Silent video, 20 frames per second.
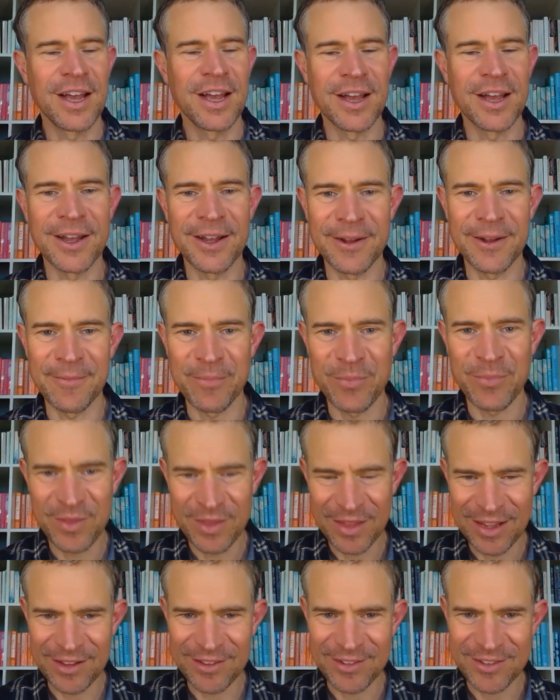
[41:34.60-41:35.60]

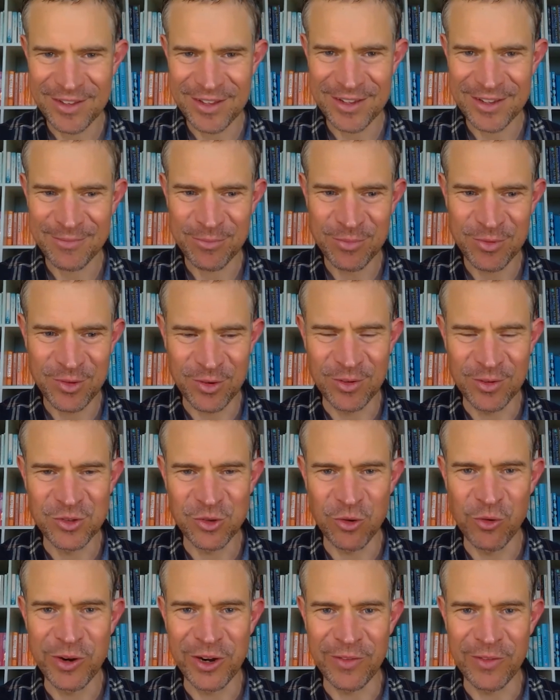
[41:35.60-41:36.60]
That's sort of
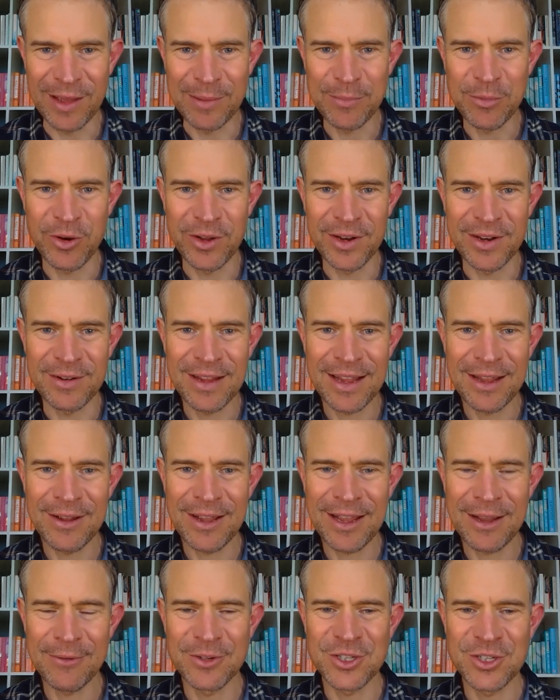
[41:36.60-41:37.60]
drawing on that point.
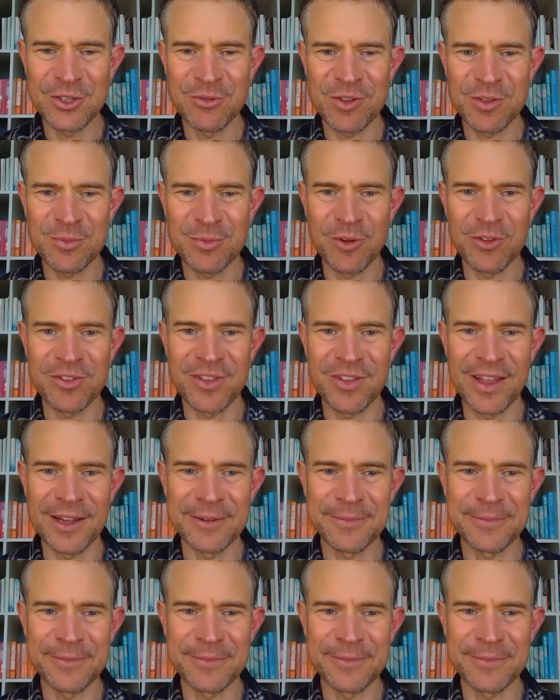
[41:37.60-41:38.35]
How would you respond to that?